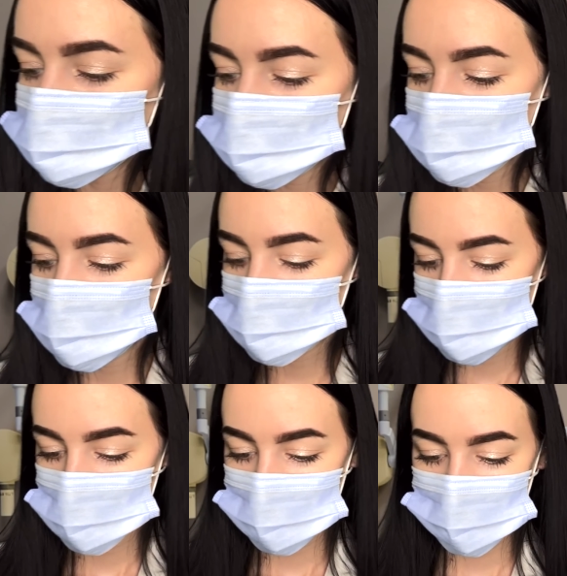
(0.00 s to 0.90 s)

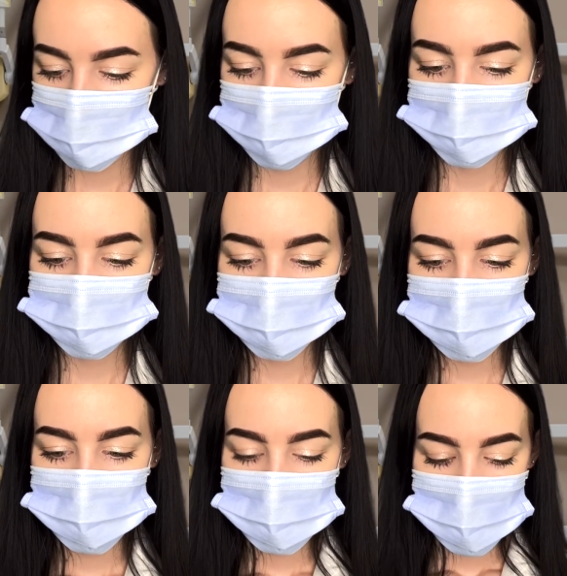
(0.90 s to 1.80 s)
needed.
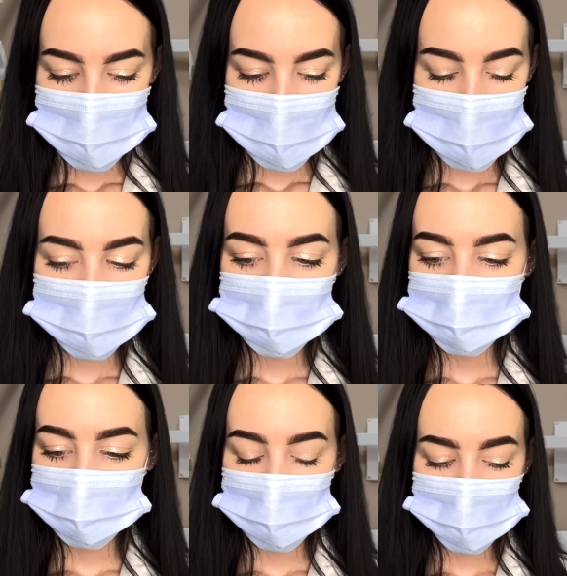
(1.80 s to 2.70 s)
Are you
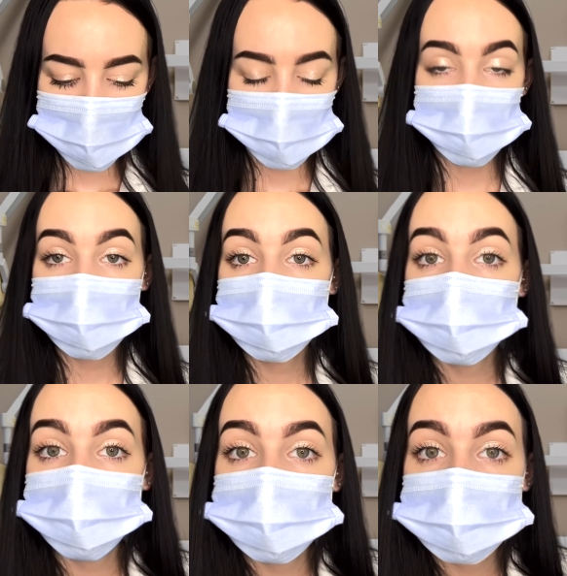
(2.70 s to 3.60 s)
okay with me
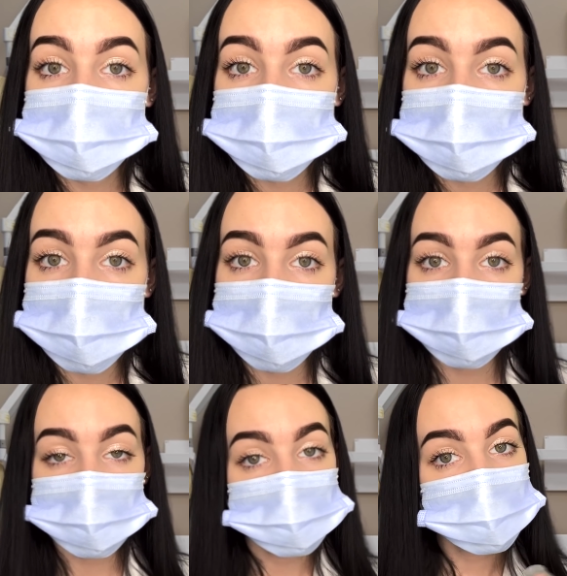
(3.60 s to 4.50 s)
going to start and
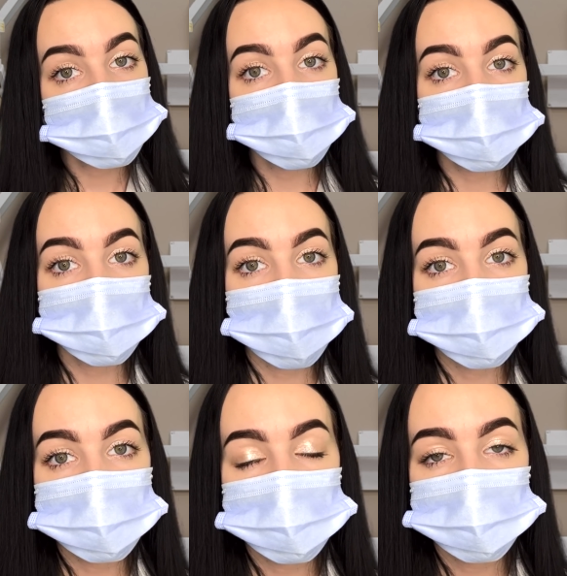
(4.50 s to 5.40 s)
take a look around in
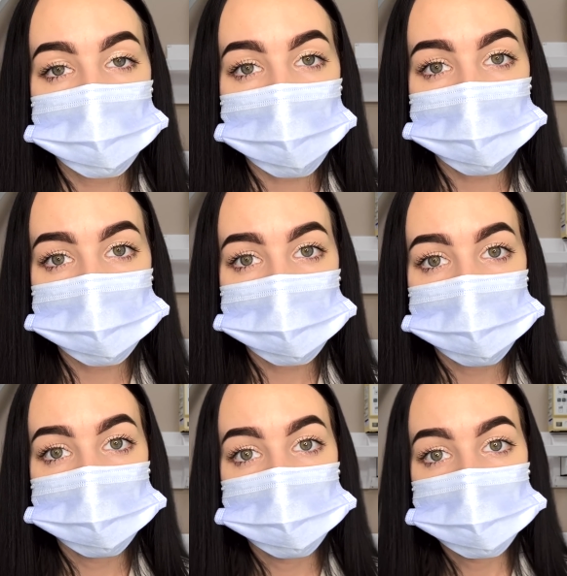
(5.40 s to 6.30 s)
your mouth?
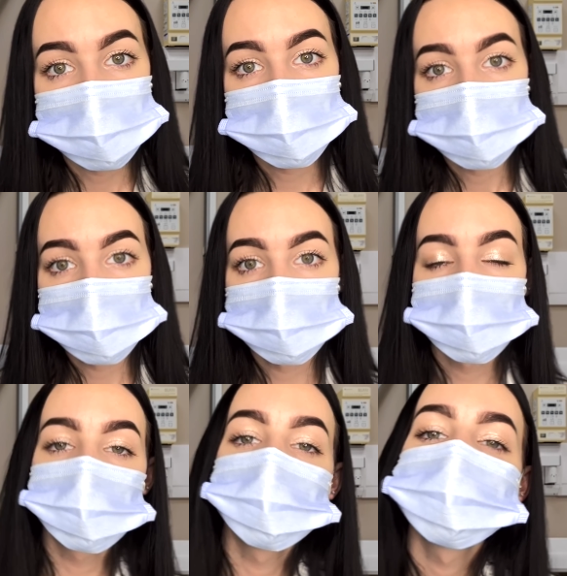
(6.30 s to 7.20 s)

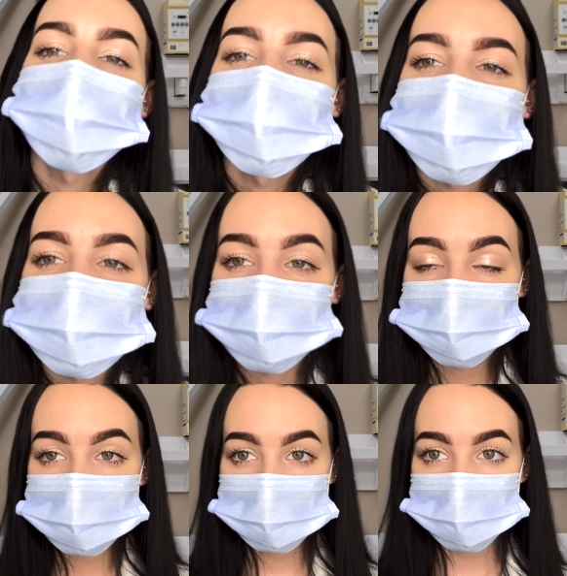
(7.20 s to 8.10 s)
Alright,
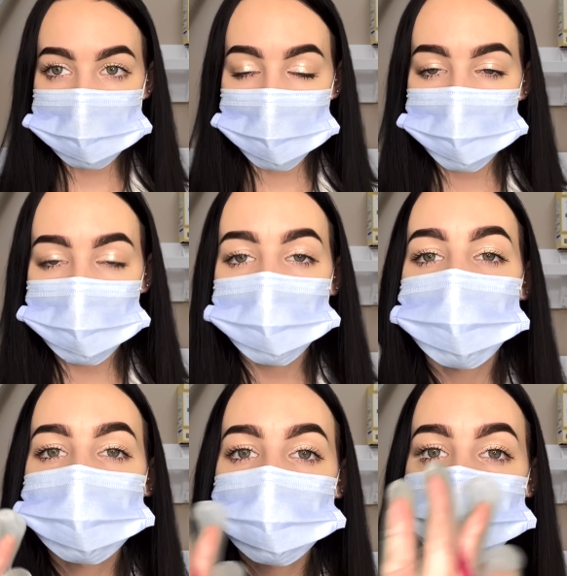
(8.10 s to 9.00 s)
so just open wide.
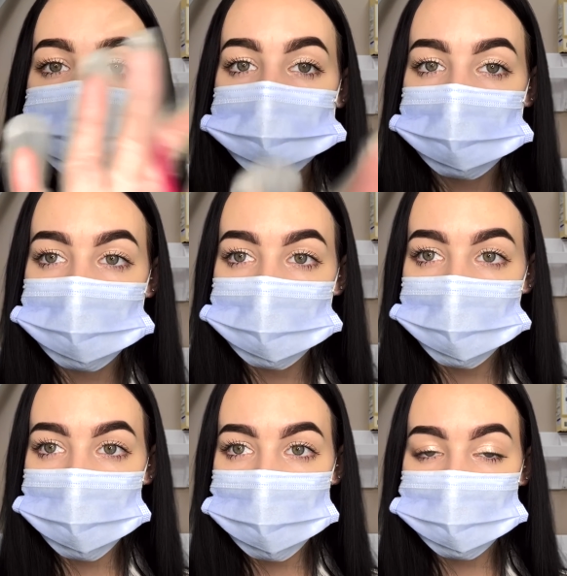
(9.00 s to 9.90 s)
I'm going to start in the
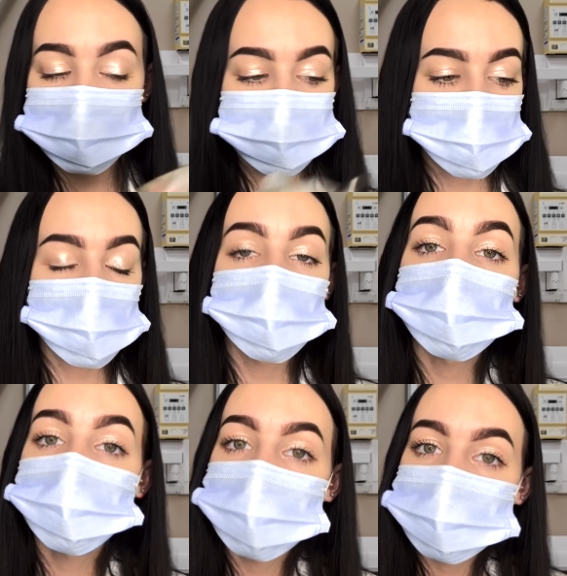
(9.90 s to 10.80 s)
back, take a look
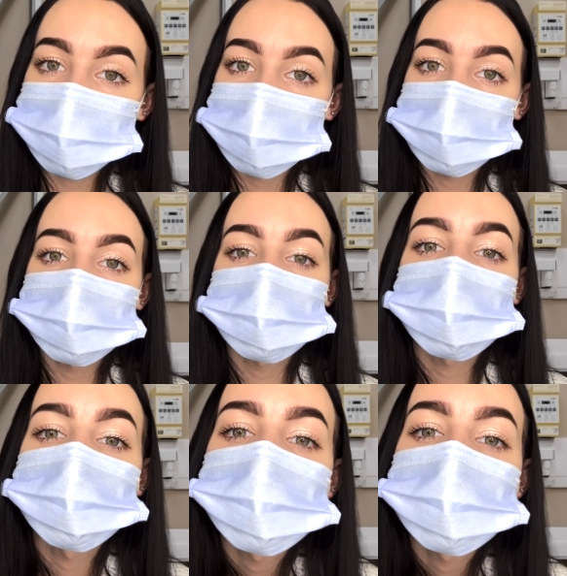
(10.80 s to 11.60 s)
back there and see if I